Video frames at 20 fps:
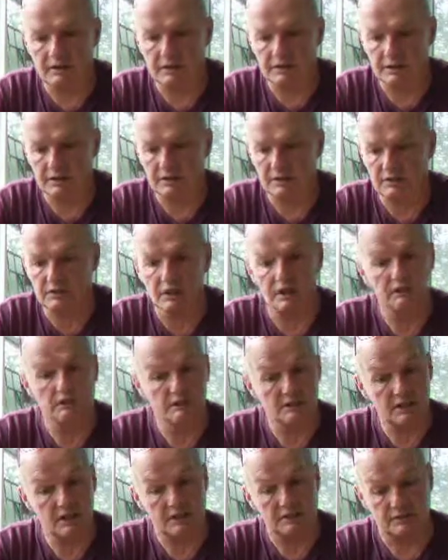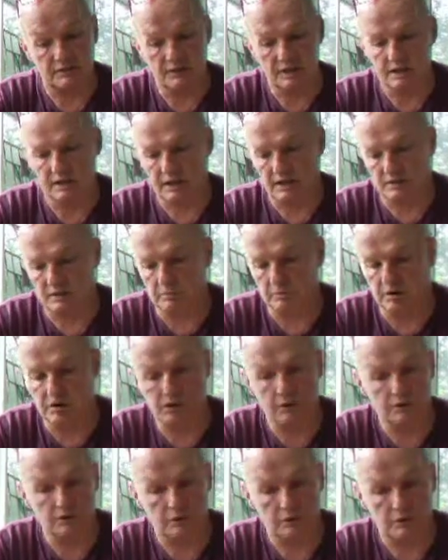The set itself has had the
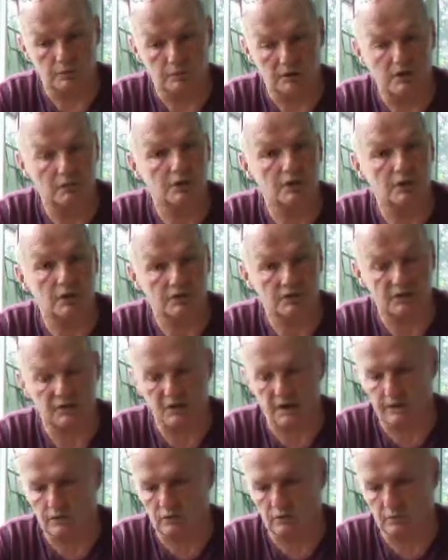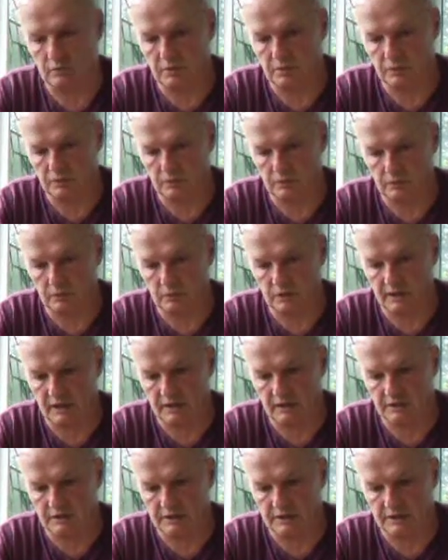bishops subbed in because it had the wrong bishops in when I
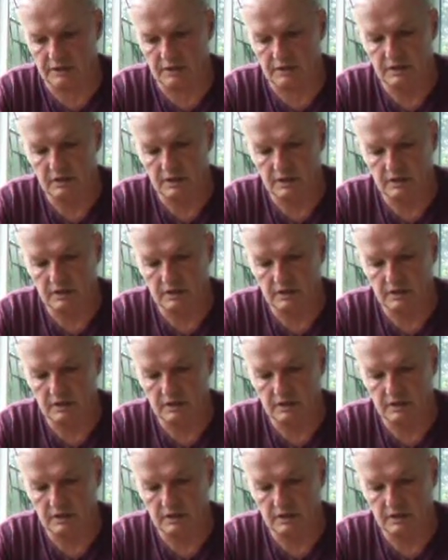got it,